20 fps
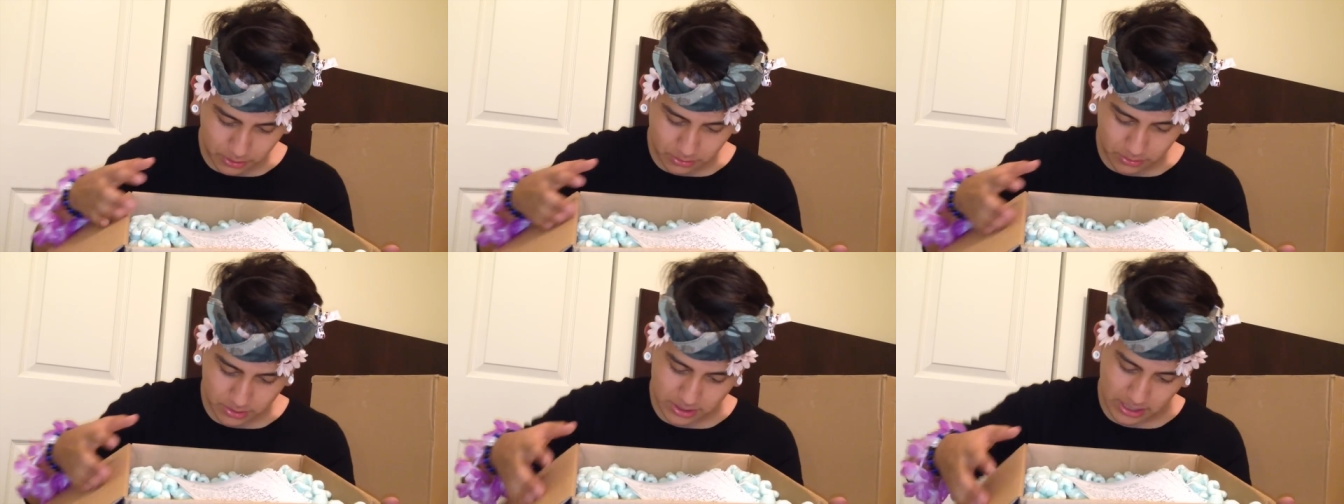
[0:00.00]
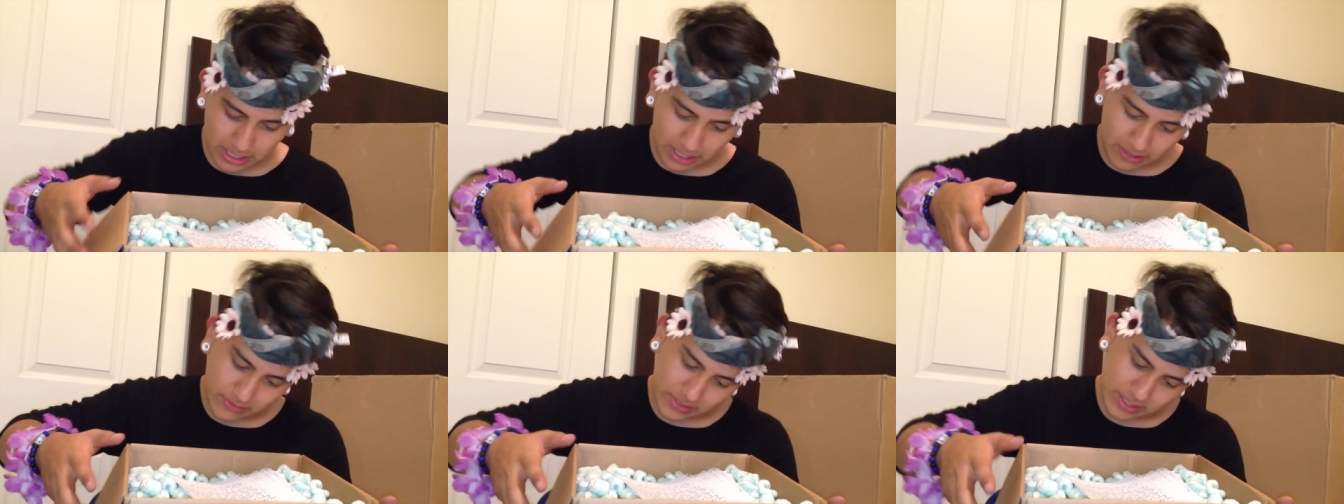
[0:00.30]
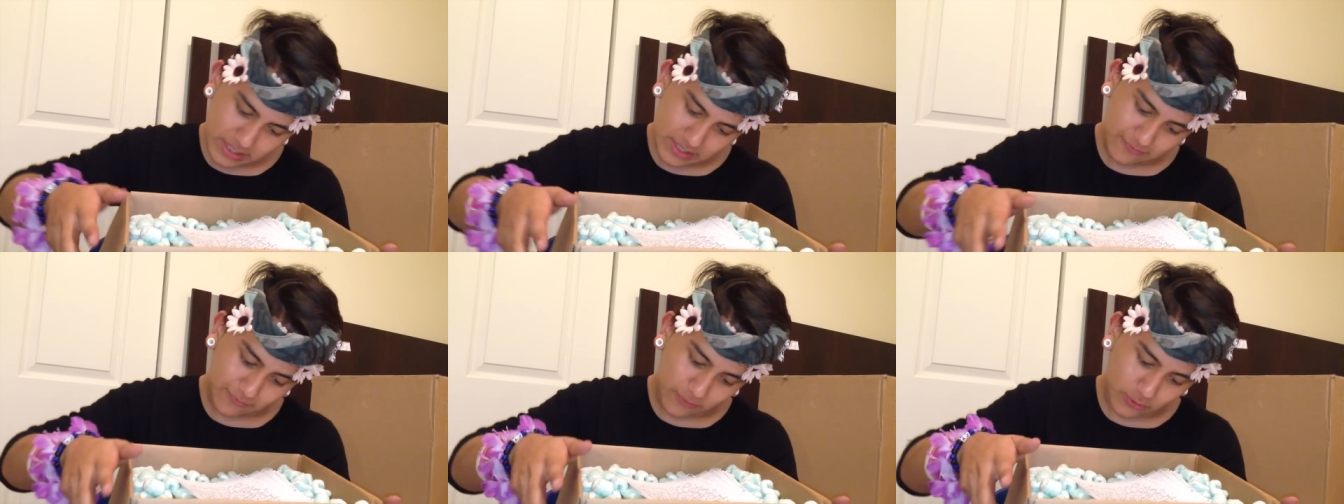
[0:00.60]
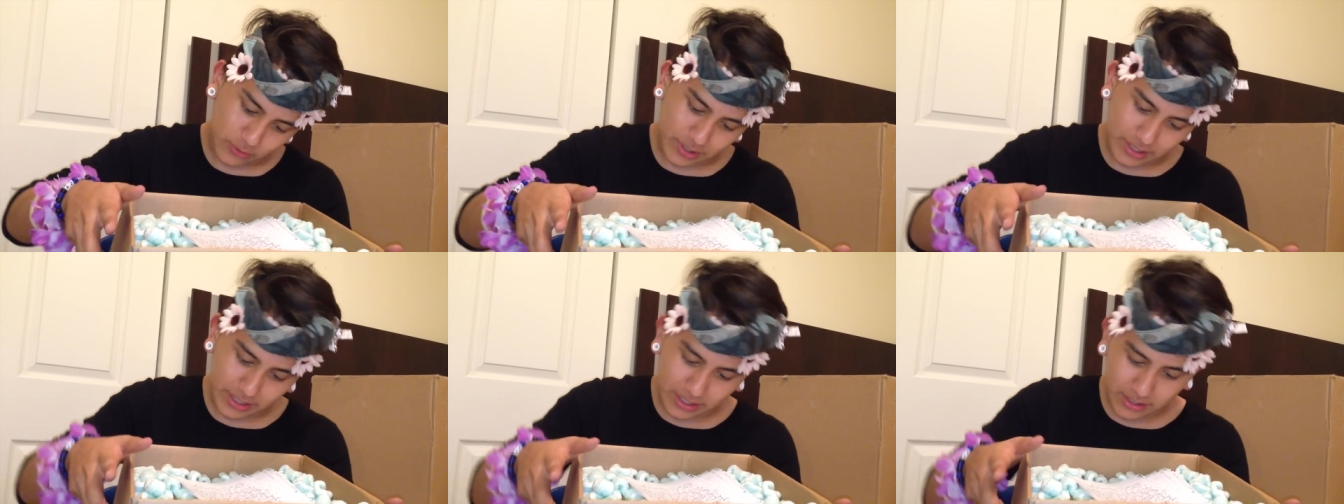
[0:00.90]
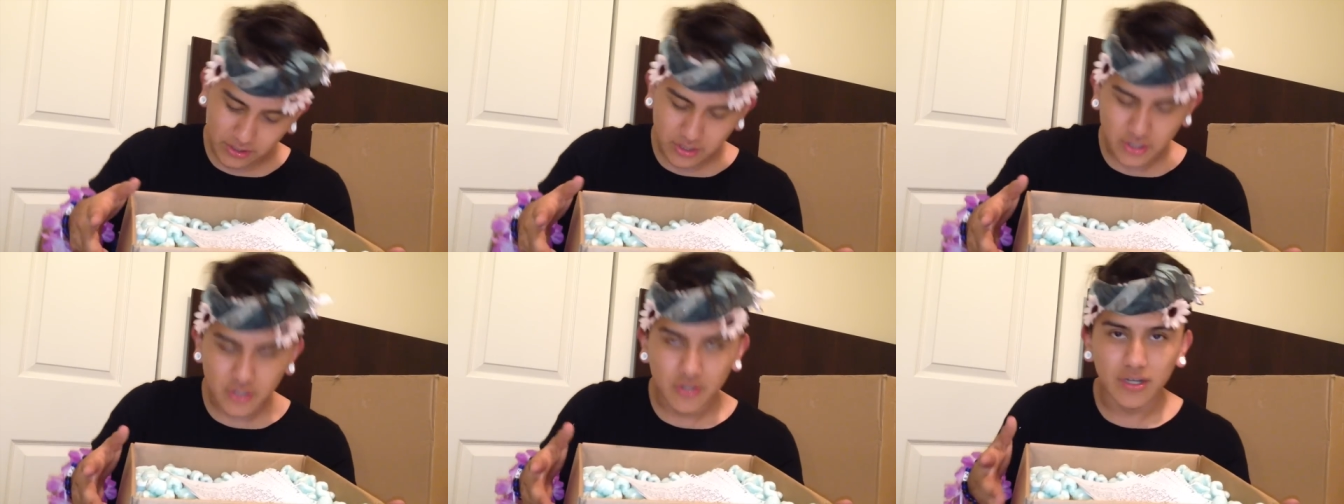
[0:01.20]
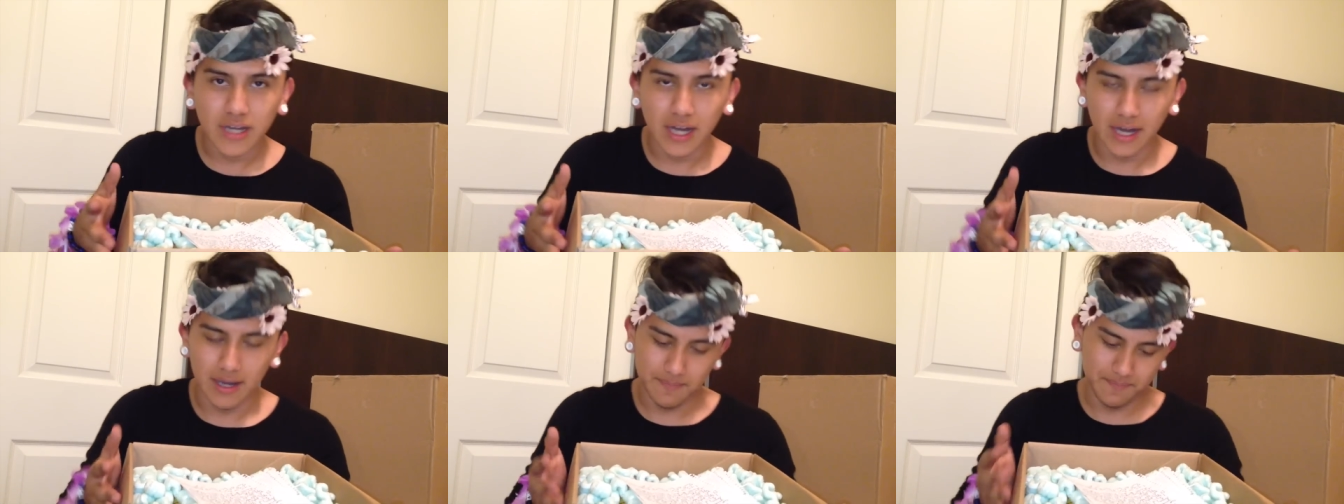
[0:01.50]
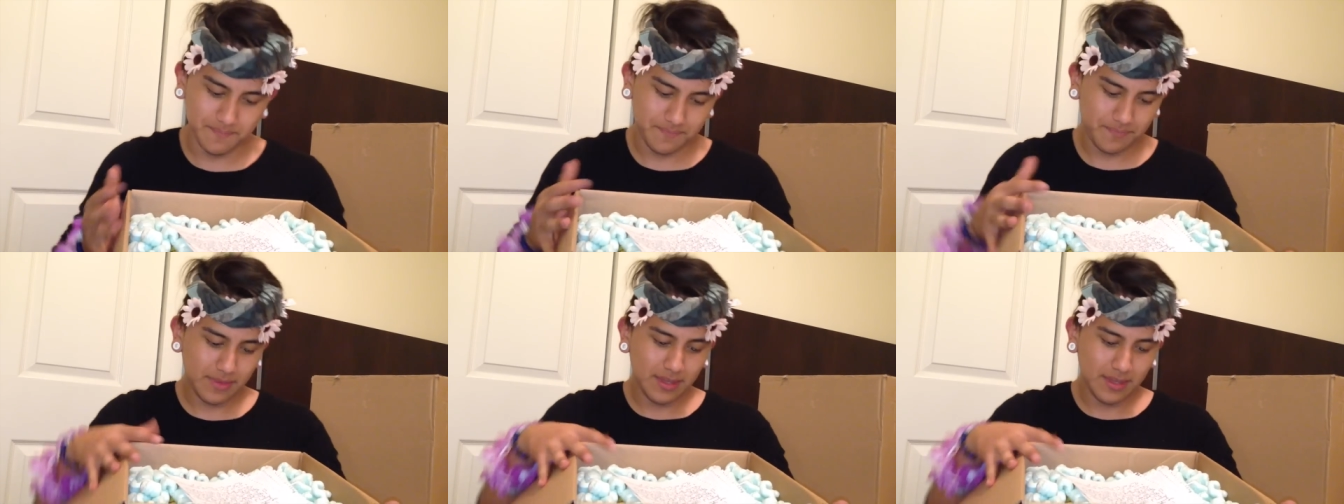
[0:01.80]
you cherish for years to come.